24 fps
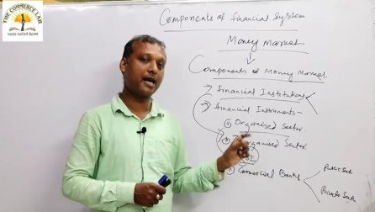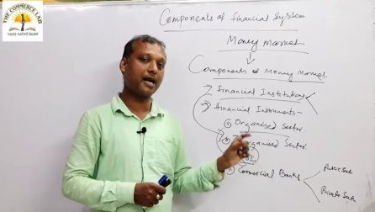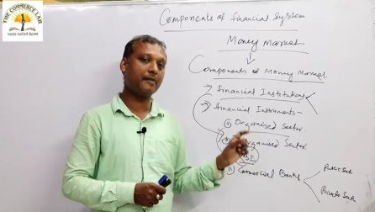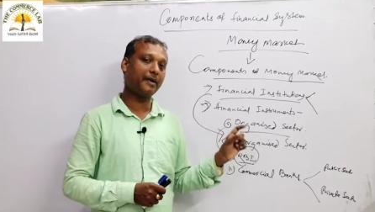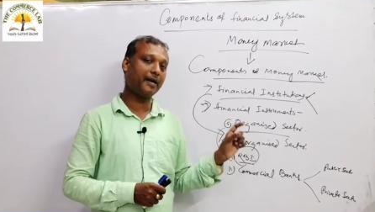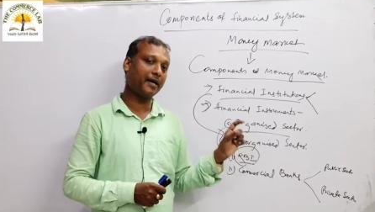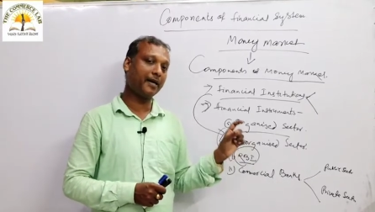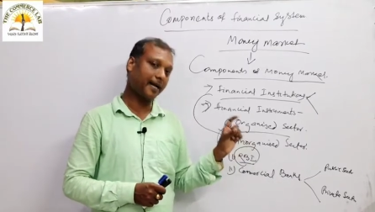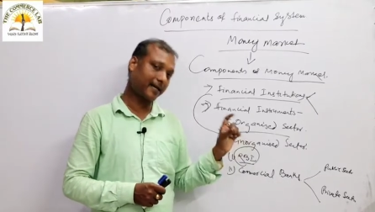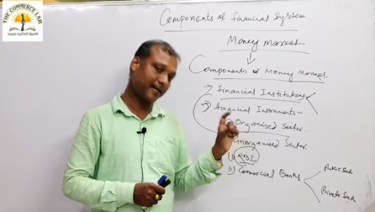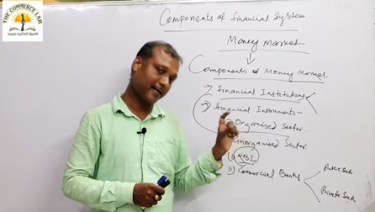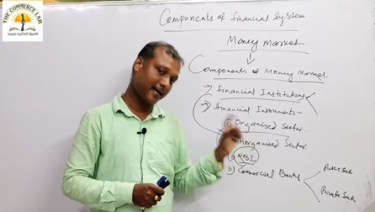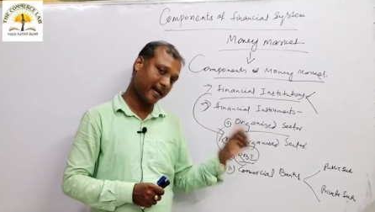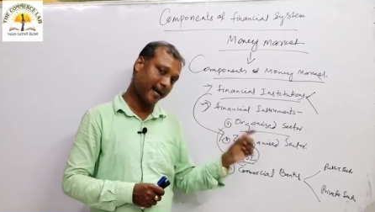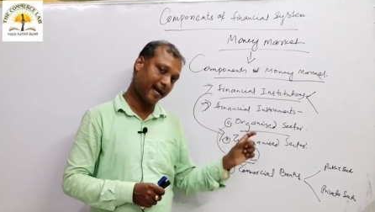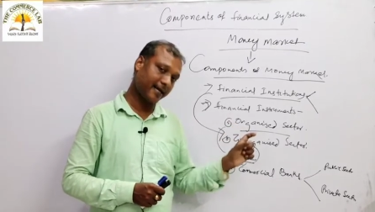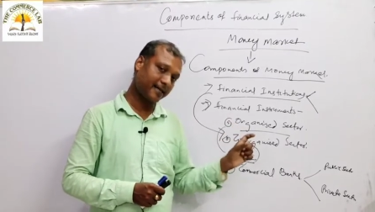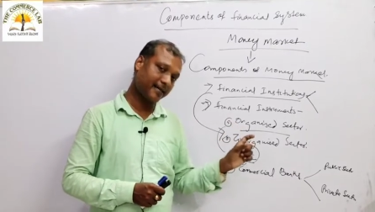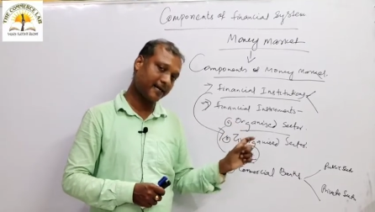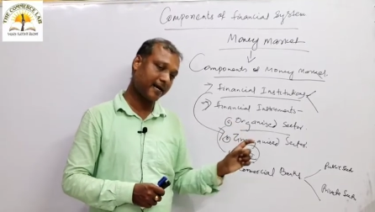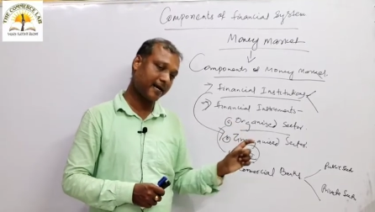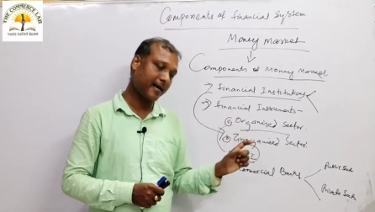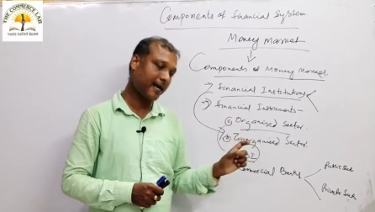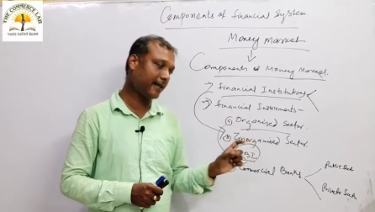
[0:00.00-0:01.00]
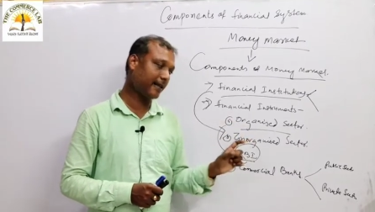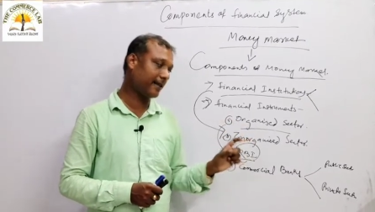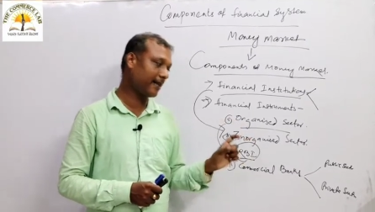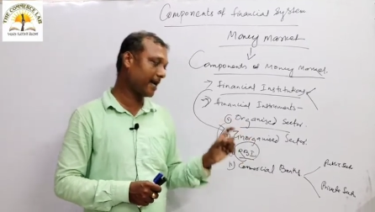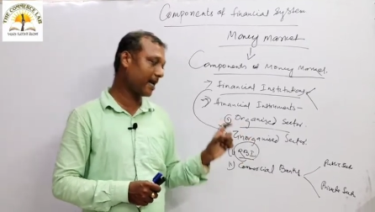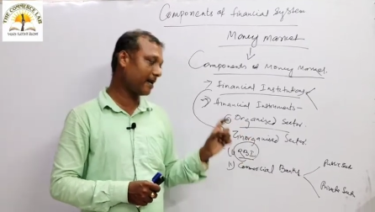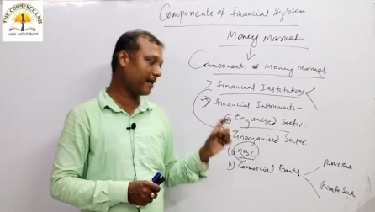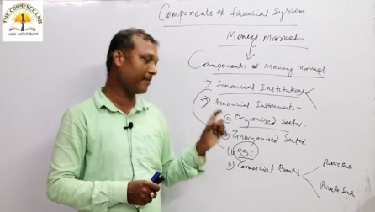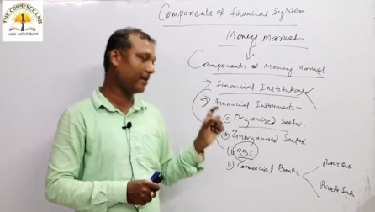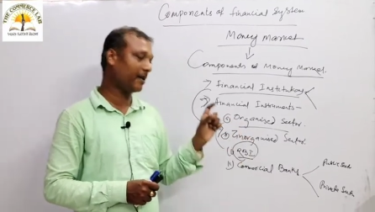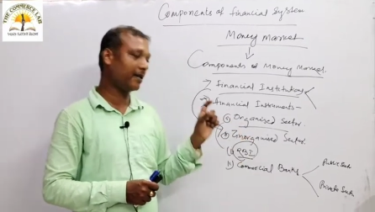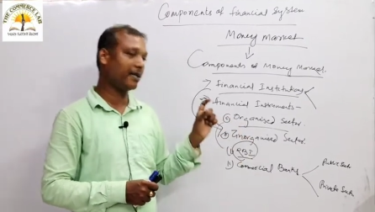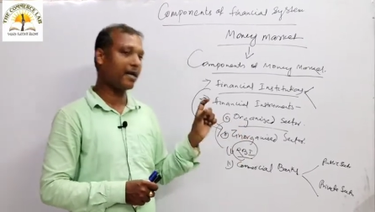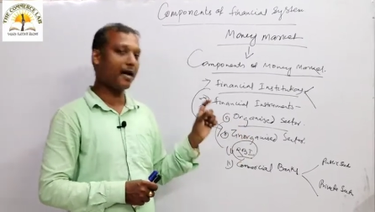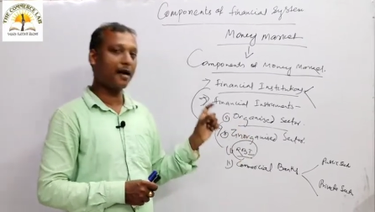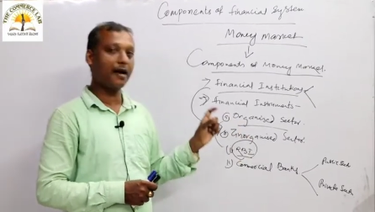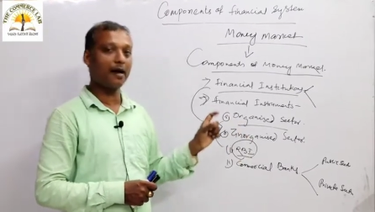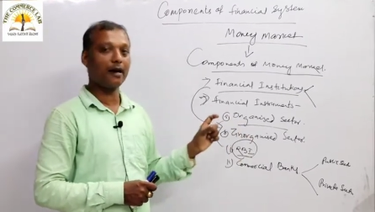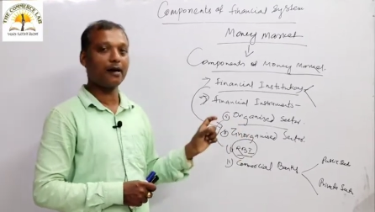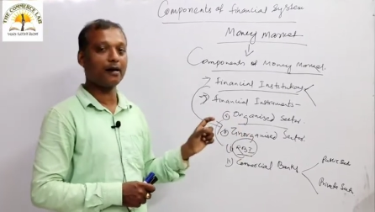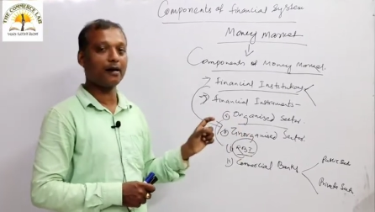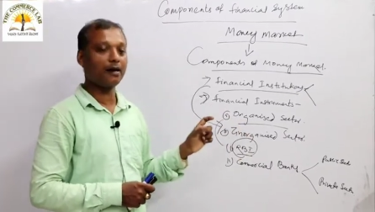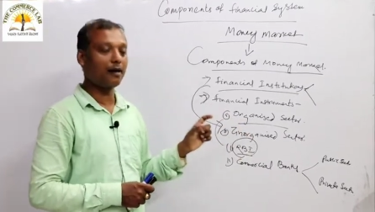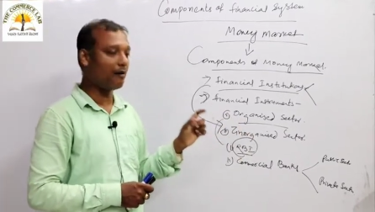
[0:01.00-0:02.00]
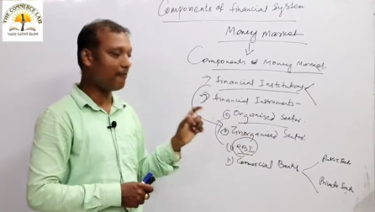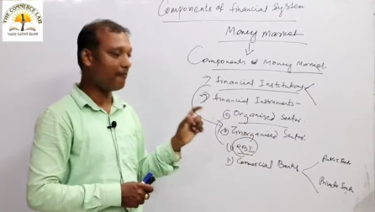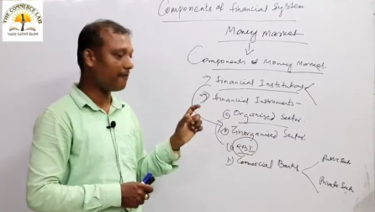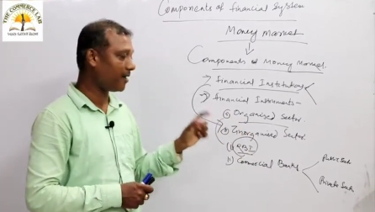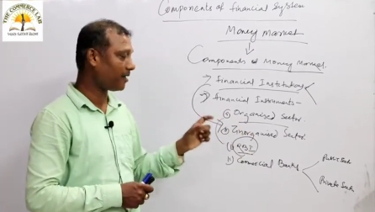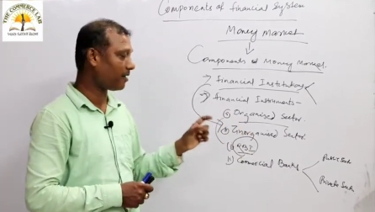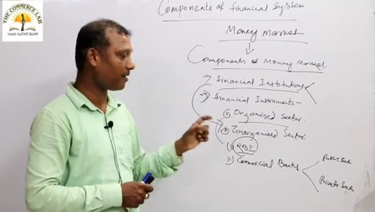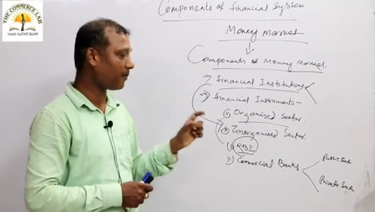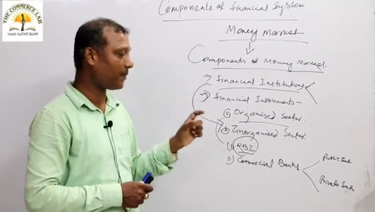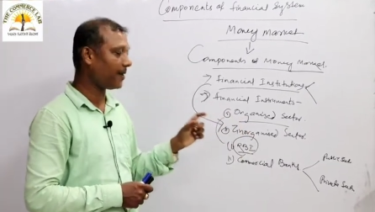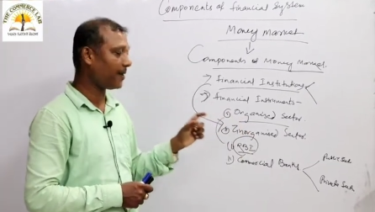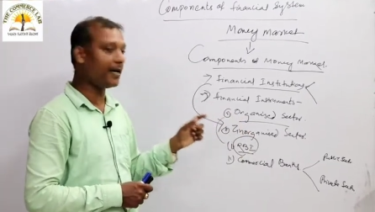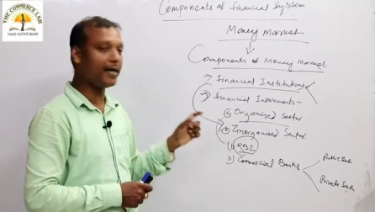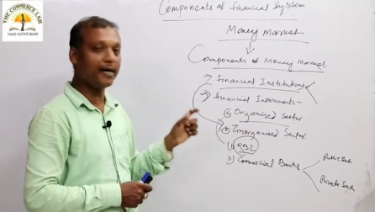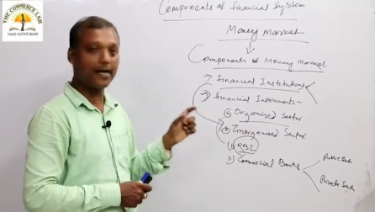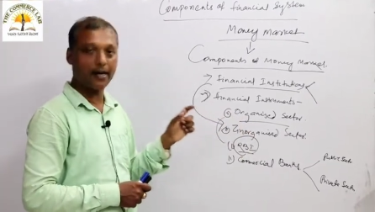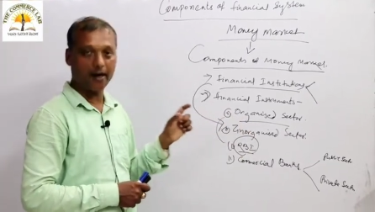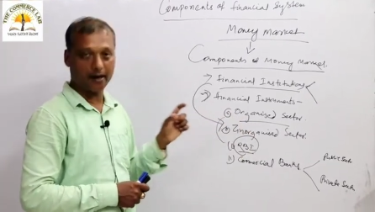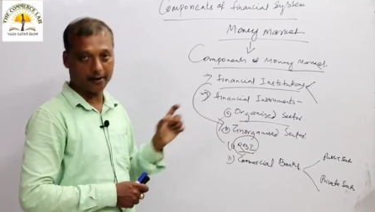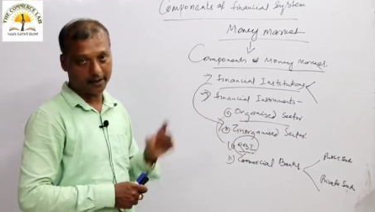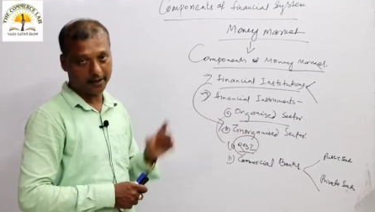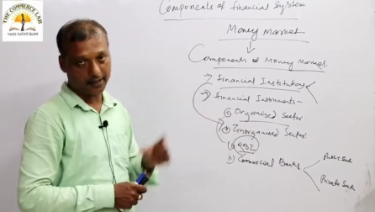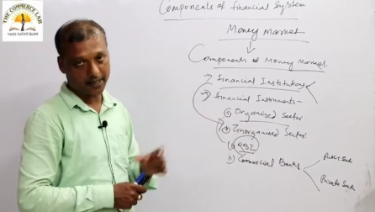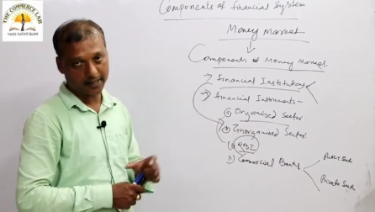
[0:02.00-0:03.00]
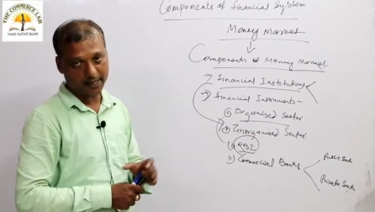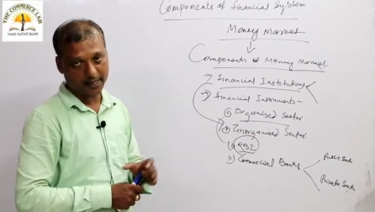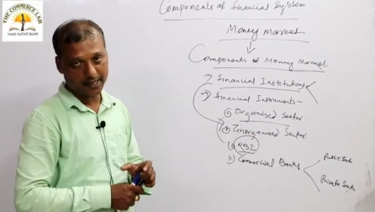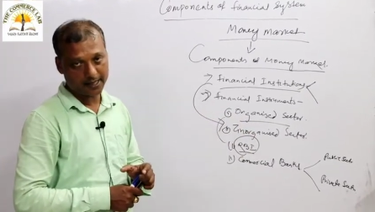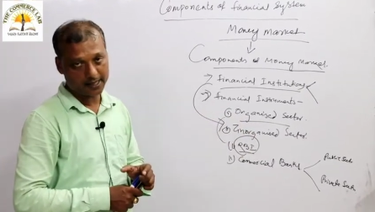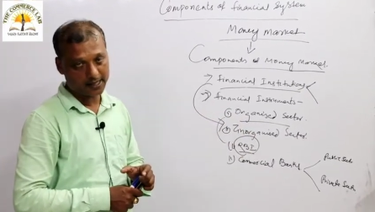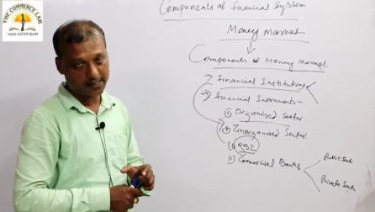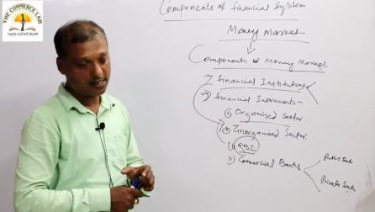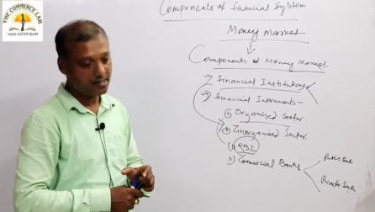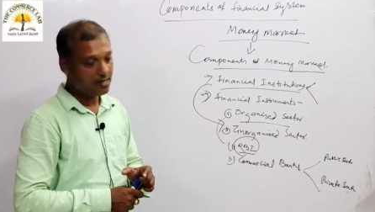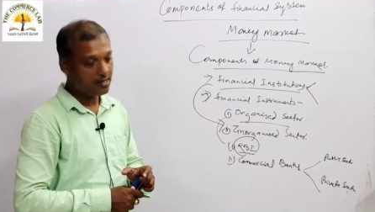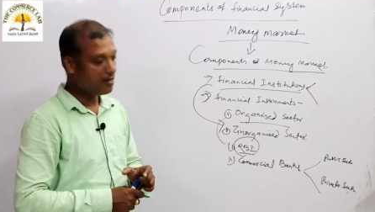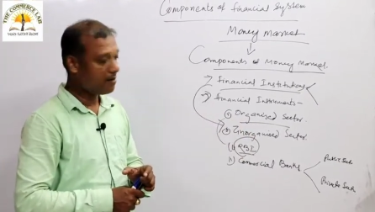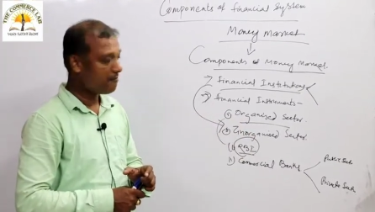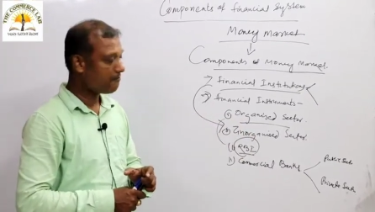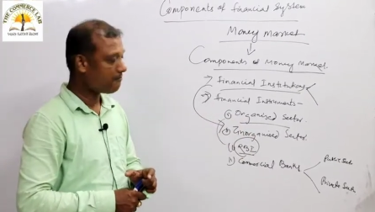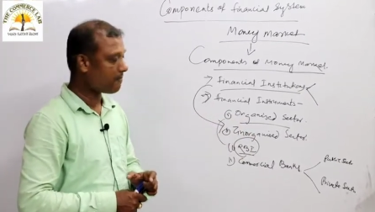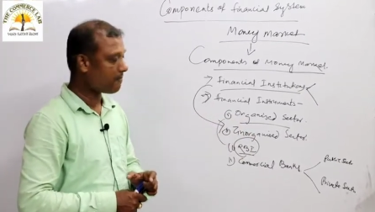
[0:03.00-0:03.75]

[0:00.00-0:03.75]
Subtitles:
are being nationalized and they are being the Government of India undertakings.